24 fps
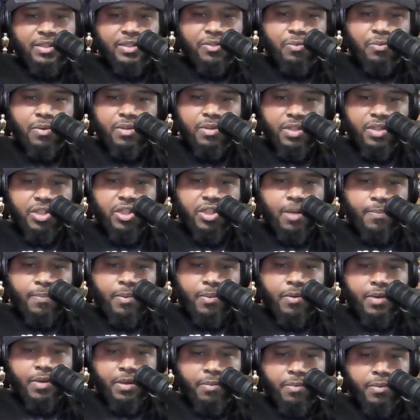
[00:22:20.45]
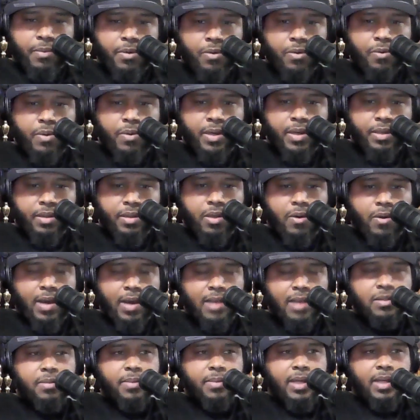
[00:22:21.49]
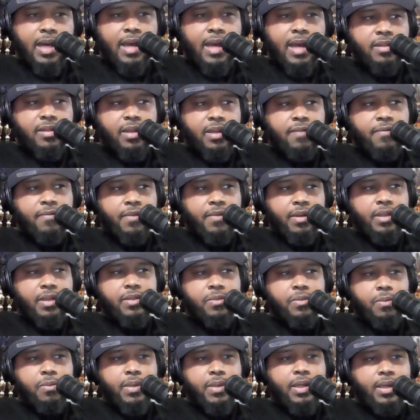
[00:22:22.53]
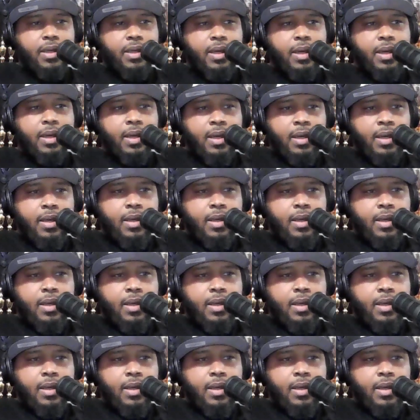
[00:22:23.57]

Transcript: just wanted to jump on here real quick, throw out some content for this week.